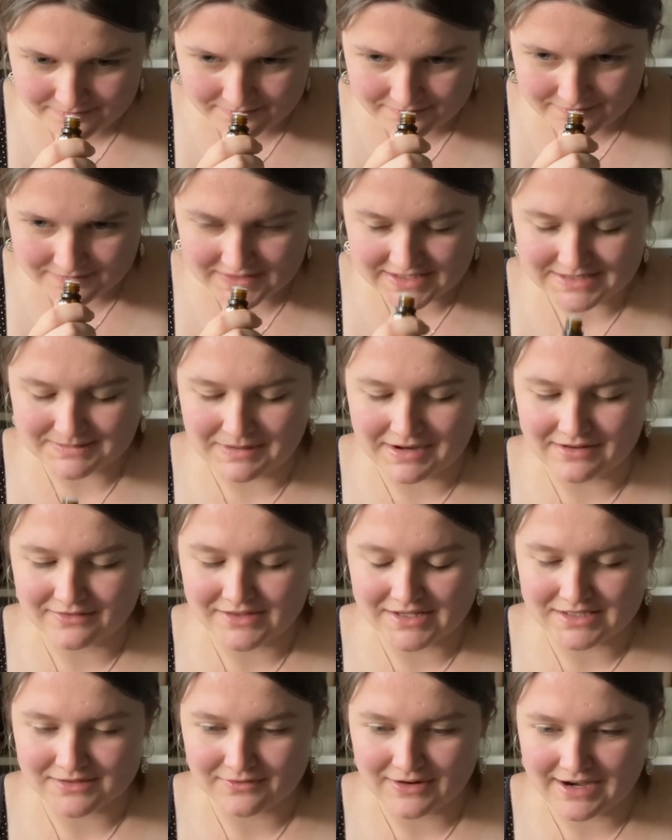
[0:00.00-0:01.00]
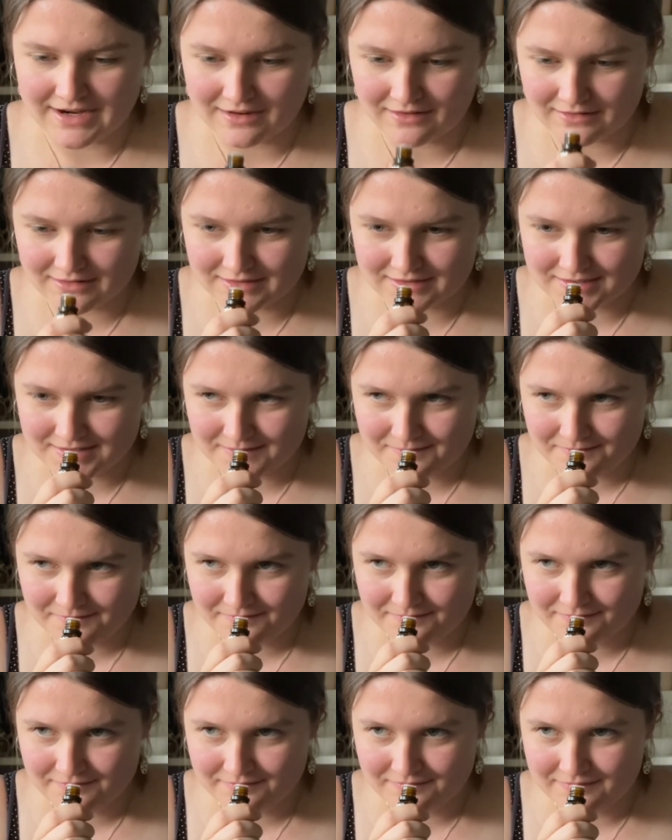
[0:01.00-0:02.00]
the smell of this fragrance.
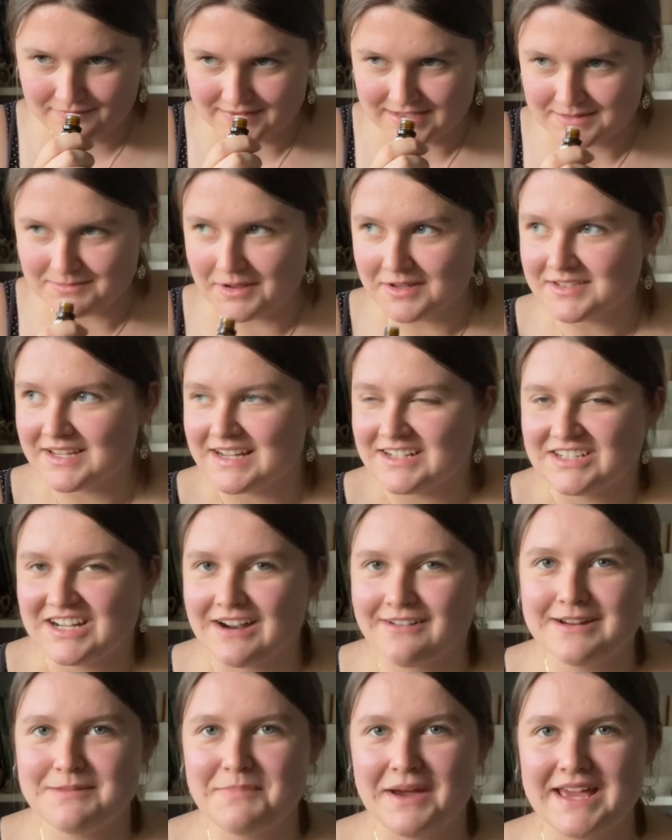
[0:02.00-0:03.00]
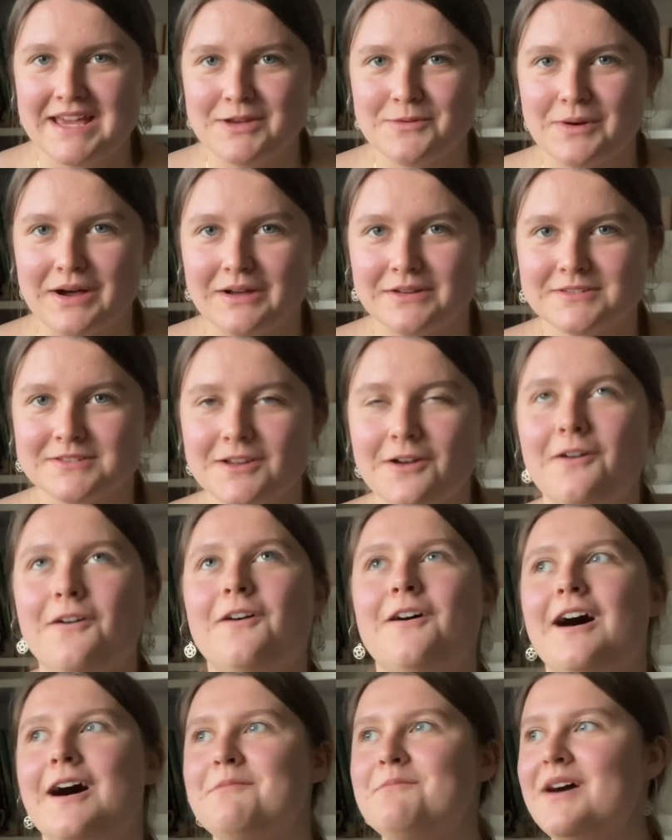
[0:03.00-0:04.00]
It smells like cherry bakewells.
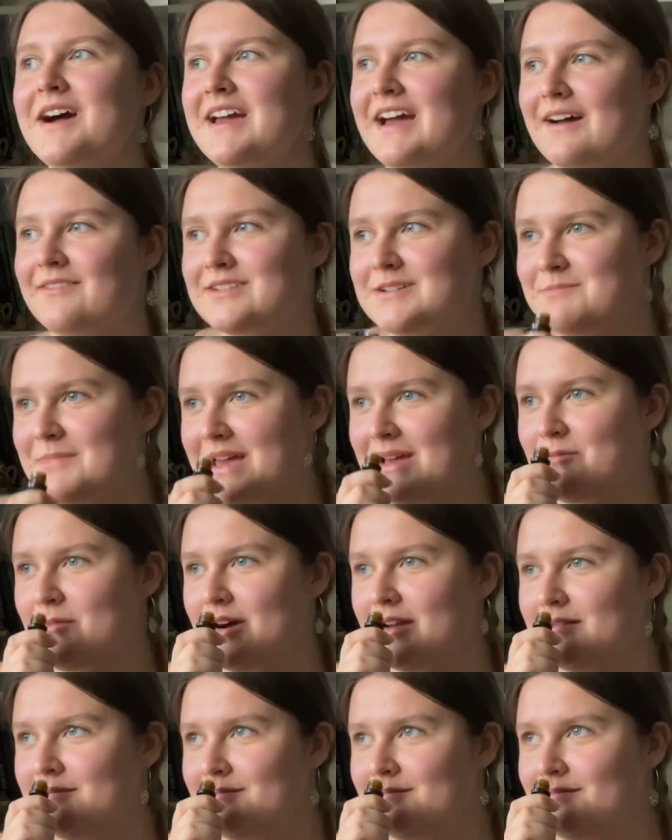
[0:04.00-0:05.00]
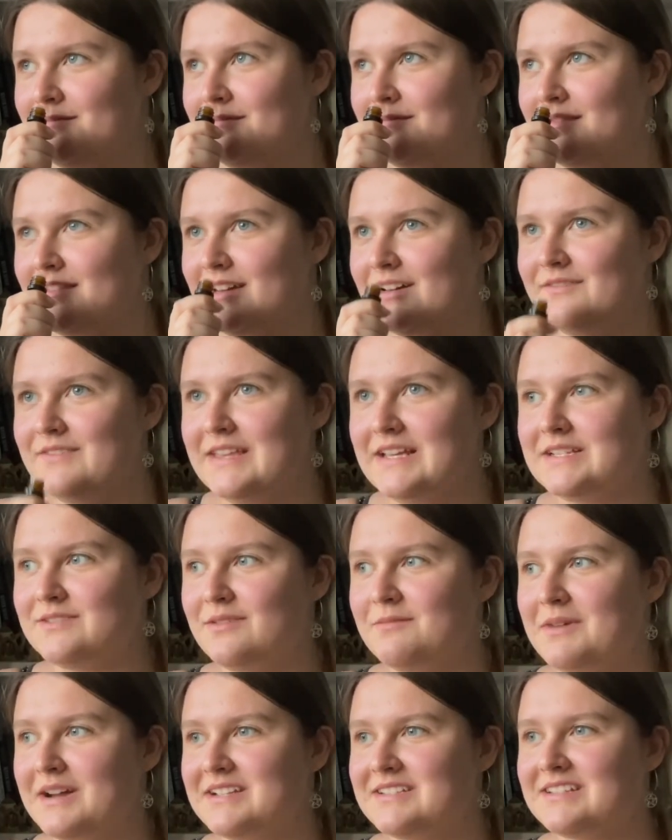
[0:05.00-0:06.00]
Oh, I might have to make one of these
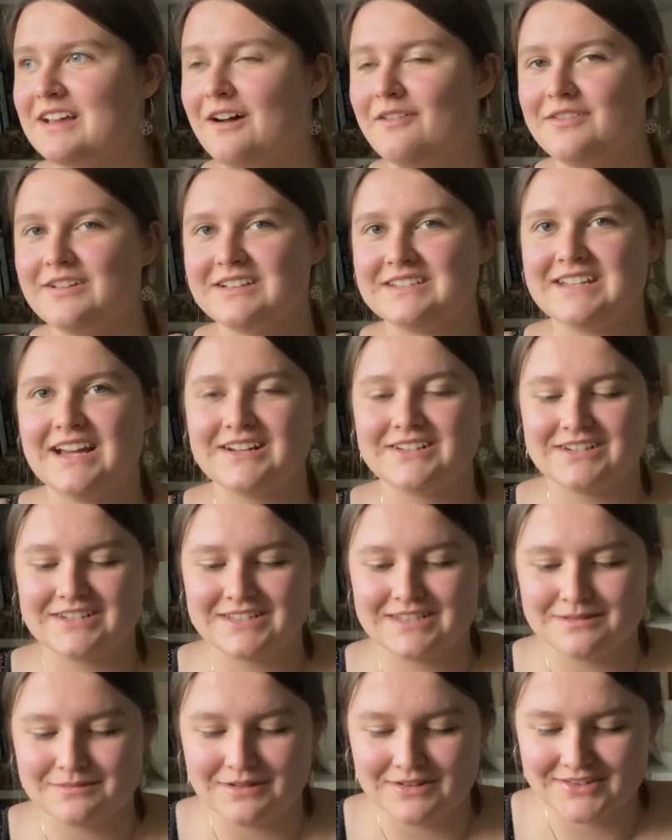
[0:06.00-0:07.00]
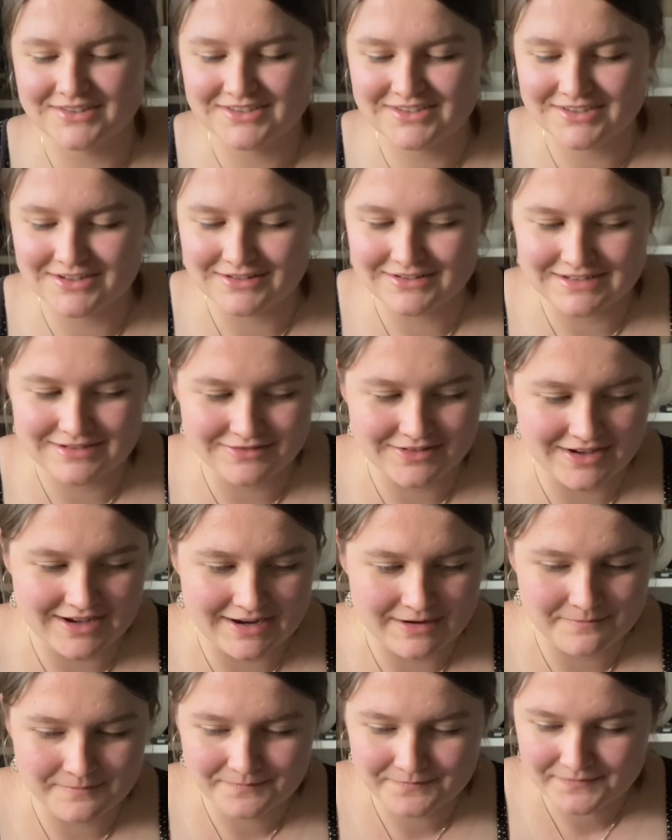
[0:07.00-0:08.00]
for myself because that just smells so
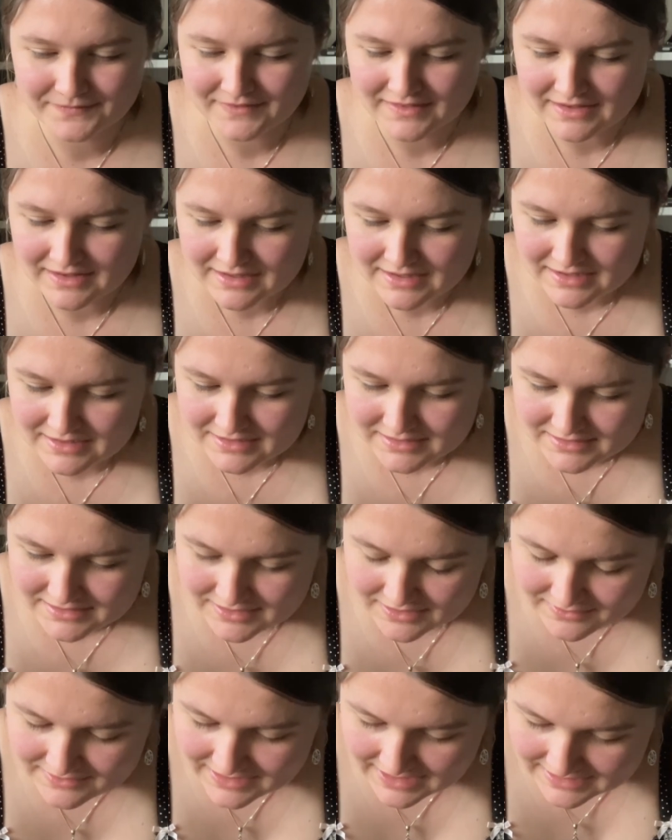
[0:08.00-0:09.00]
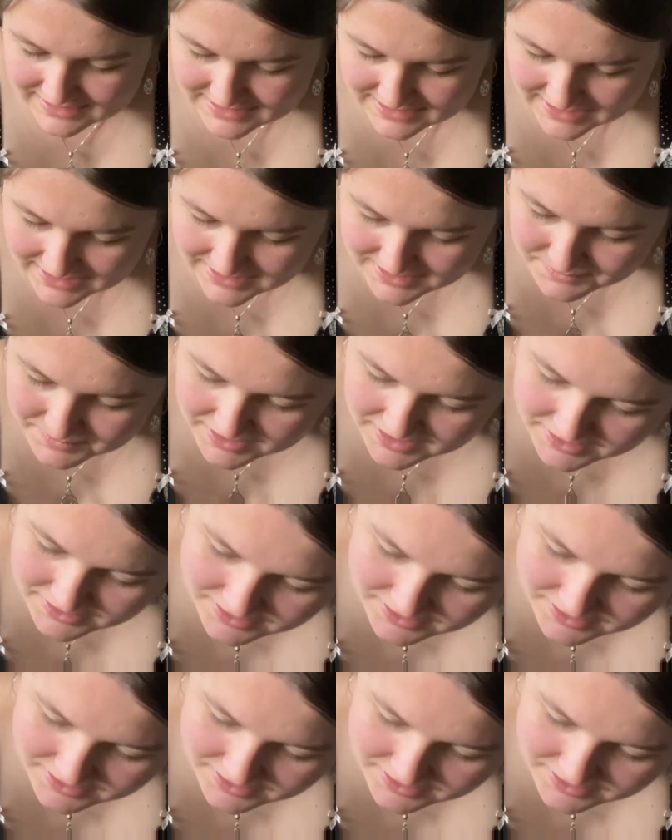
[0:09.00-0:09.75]
divine. So yes, let's put